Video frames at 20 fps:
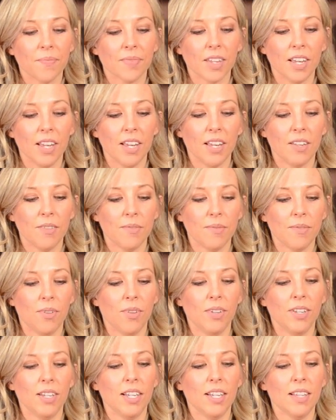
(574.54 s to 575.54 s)
and
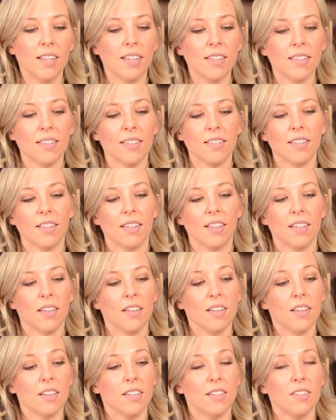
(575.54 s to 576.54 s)
fold it like this.
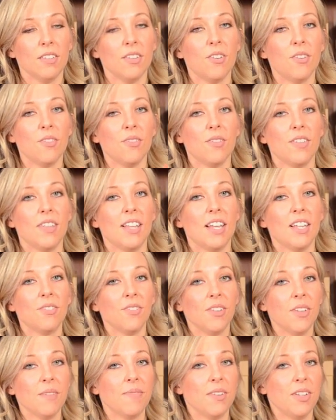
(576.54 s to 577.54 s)
So that's
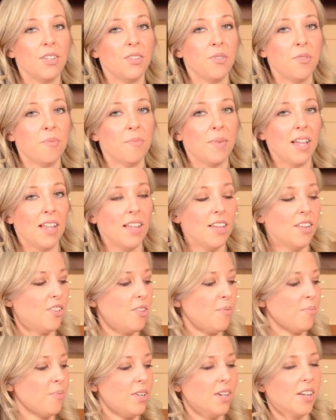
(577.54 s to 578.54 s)
really fun to embellish
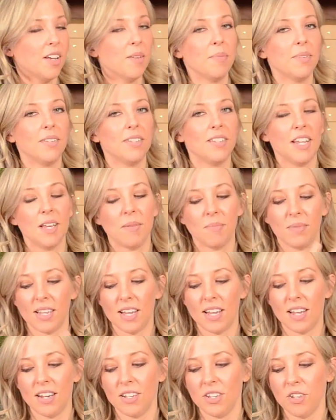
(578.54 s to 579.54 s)
and put a couple stamps
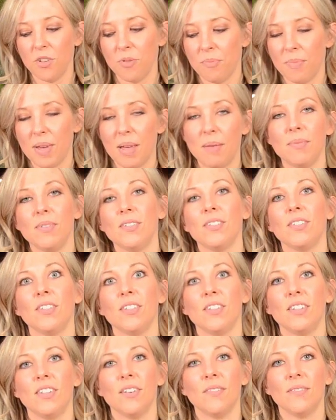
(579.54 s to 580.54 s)
on and cute papers
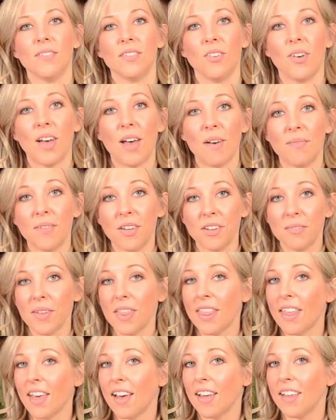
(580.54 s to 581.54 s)
and stuff. So have fun
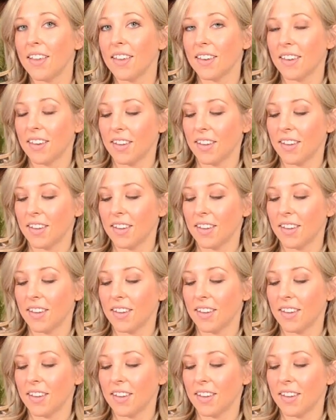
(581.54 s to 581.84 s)
with that.